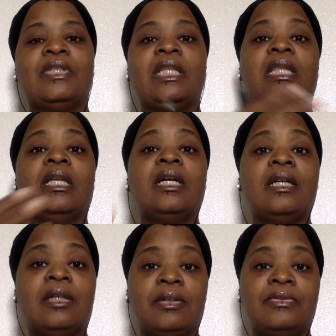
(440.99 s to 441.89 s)

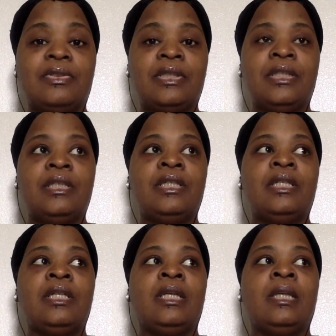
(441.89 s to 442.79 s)
love,
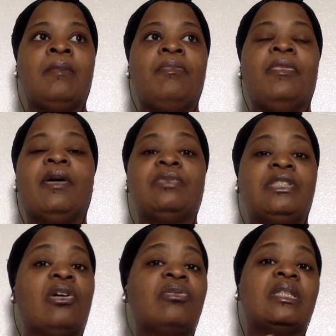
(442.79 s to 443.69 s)
there was
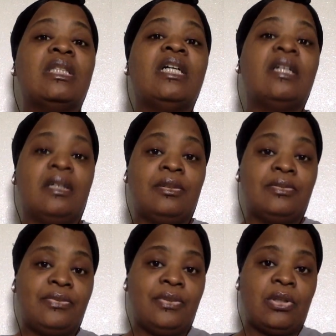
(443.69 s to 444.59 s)
no love
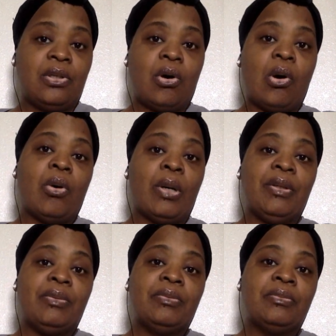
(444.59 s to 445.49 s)

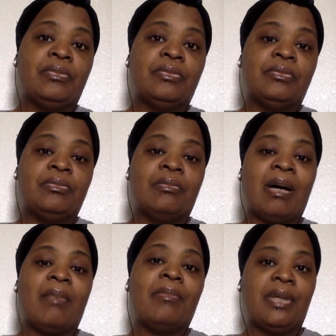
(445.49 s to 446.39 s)
on
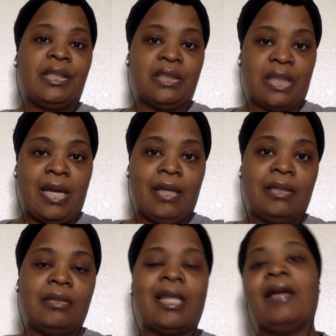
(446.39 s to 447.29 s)
my mother's side.
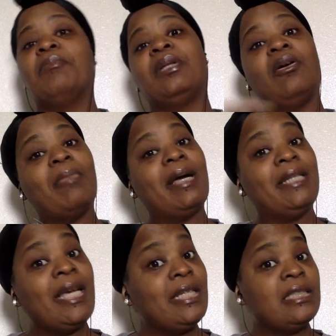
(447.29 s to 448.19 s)
Like, but on my
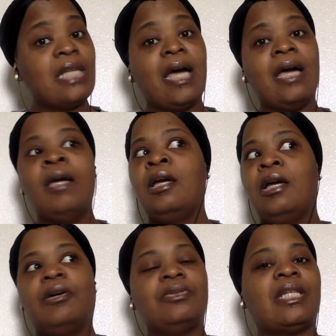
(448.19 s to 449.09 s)
daddy's side
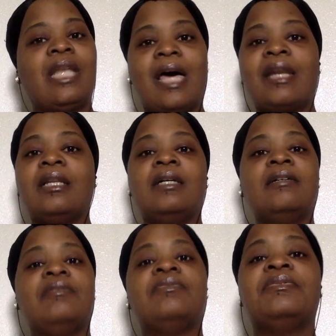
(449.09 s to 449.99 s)
was a lot of love.